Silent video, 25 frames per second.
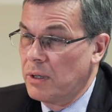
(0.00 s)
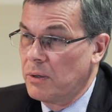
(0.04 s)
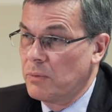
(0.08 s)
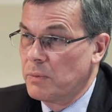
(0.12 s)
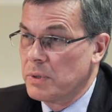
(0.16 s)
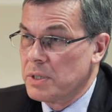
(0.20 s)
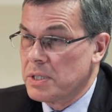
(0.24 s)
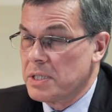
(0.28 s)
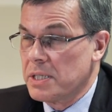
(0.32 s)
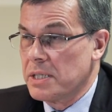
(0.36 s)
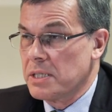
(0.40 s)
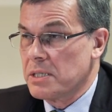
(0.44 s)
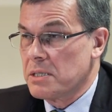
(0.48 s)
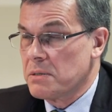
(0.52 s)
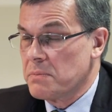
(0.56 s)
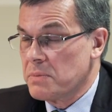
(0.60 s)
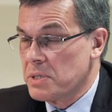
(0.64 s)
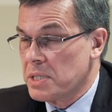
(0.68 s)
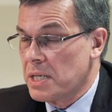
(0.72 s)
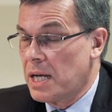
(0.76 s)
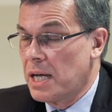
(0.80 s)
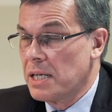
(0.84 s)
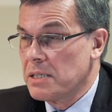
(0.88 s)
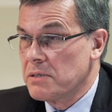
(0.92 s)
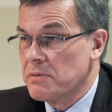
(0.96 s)
We're seeing some
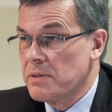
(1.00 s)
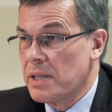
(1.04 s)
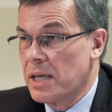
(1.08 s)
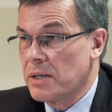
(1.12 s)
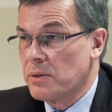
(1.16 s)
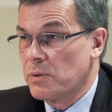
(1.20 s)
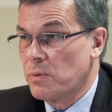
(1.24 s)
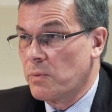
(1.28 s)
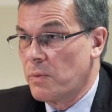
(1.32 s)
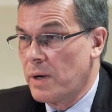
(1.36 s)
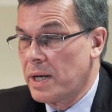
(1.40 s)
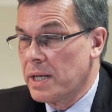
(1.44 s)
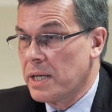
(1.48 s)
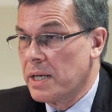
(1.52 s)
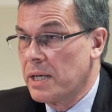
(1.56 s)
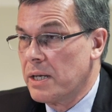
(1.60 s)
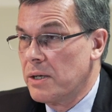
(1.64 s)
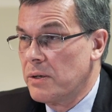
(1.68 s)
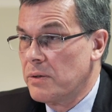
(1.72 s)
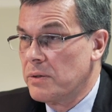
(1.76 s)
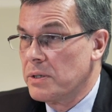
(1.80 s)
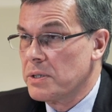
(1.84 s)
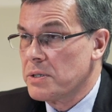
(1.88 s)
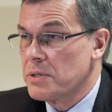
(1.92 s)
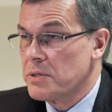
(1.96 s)
signs of that already
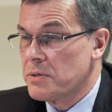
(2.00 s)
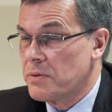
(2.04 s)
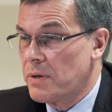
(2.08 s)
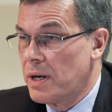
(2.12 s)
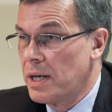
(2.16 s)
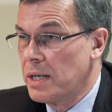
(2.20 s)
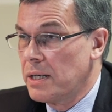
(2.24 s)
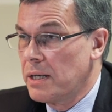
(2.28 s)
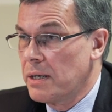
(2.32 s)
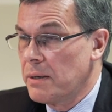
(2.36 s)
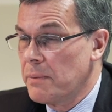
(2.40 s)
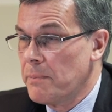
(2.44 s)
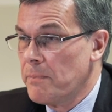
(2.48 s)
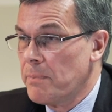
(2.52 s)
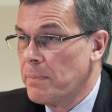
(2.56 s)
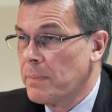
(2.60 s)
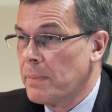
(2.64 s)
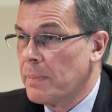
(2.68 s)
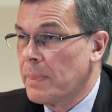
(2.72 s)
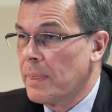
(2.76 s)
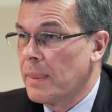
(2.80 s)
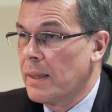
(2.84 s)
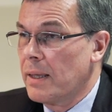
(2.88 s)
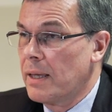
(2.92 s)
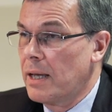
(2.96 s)
here in Australia,
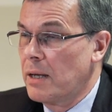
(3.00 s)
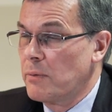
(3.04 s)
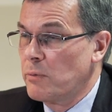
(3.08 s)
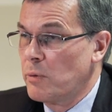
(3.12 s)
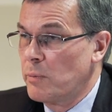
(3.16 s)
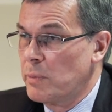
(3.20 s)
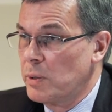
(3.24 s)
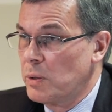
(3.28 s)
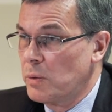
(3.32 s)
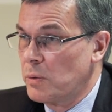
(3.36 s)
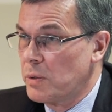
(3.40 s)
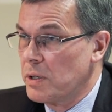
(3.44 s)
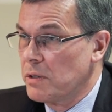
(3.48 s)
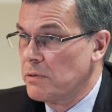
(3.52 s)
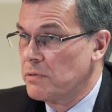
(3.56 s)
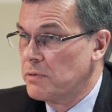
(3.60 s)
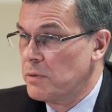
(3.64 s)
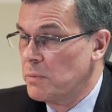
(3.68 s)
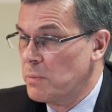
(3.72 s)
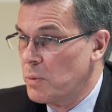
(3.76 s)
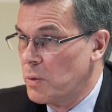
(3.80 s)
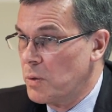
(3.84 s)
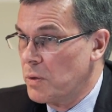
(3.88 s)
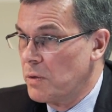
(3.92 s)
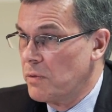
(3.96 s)
and we'll be looking
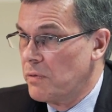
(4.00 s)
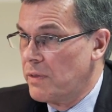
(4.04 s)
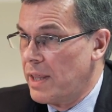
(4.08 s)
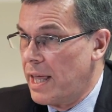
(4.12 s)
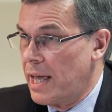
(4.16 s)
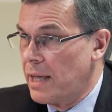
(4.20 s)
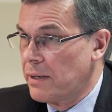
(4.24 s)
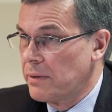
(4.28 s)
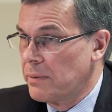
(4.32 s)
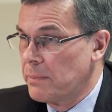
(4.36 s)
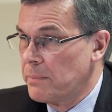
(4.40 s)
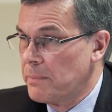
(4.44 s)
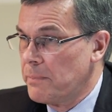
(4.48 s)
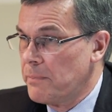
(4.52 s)
for more of that.